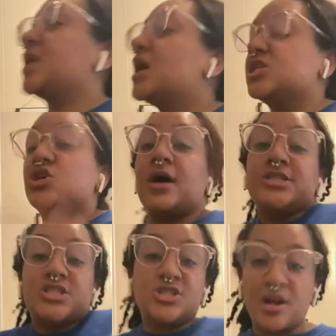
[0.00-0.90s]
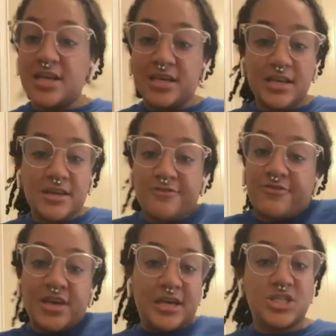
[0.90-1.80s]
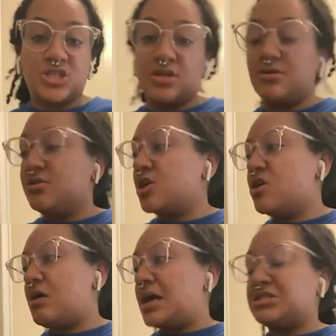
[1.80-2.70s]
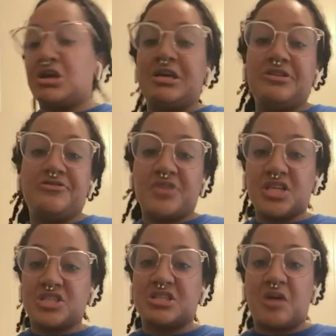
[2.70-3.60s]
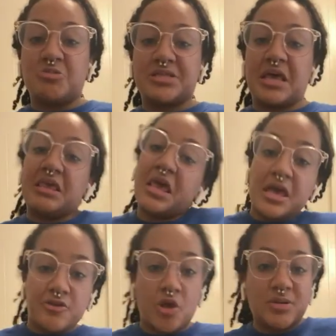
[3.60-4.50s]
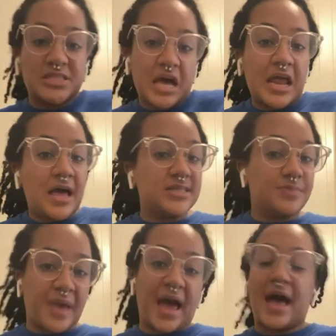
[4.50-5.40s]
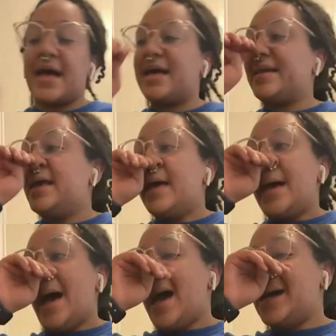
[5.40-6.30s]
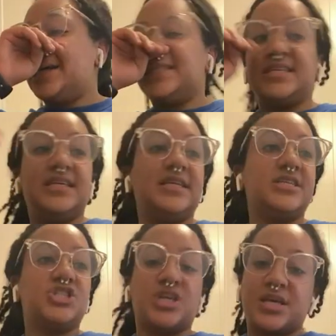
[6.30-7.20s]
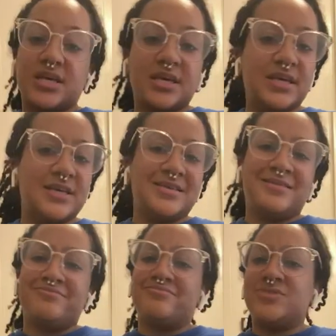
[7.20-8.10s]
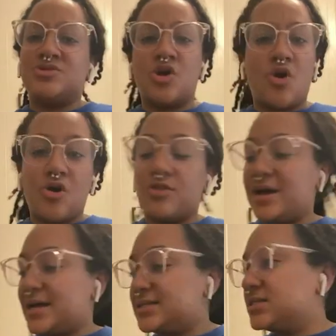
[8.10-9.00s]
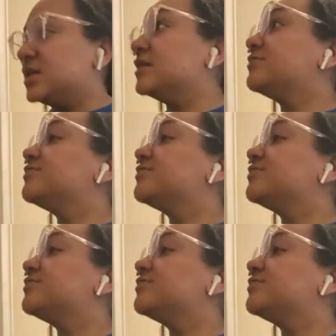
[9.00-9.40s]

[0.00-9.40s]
So I just started eating fish. So, you know, I started eating fish because I was like, yeah, you know, it's not as bad as eating chicken and, you know, all that stuff.